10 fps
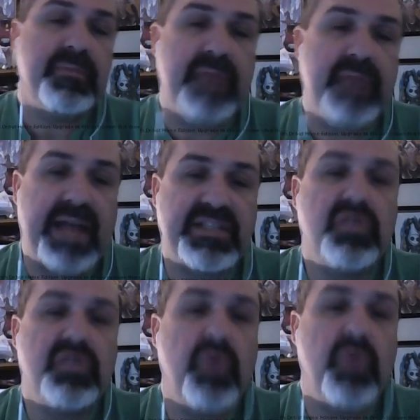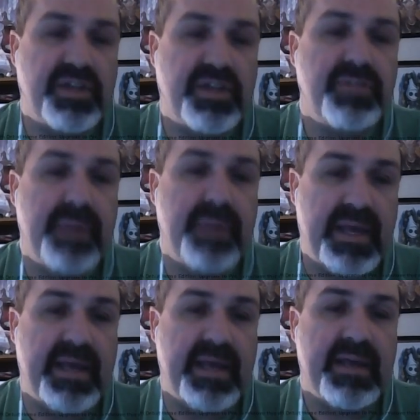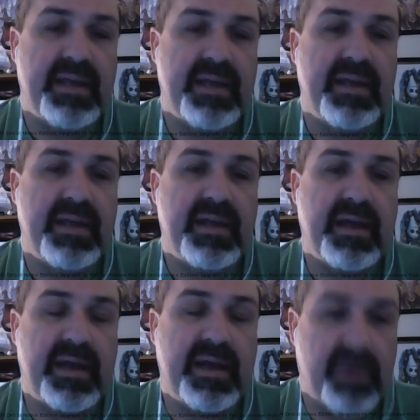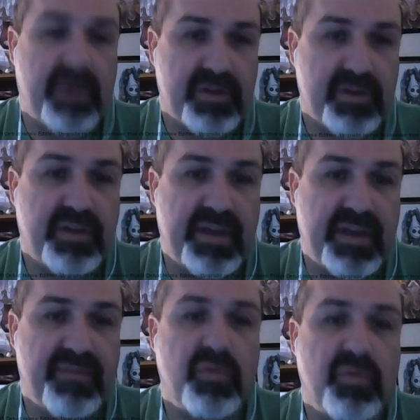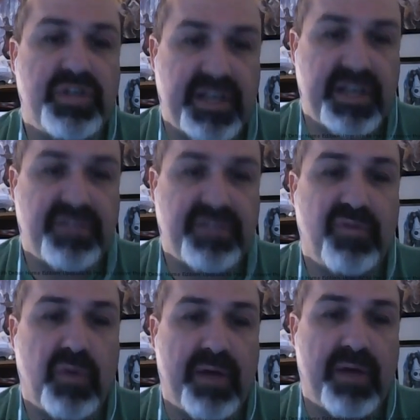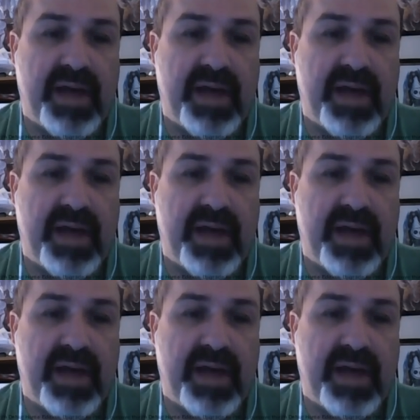that's going to be a greater cleave, which takes a full round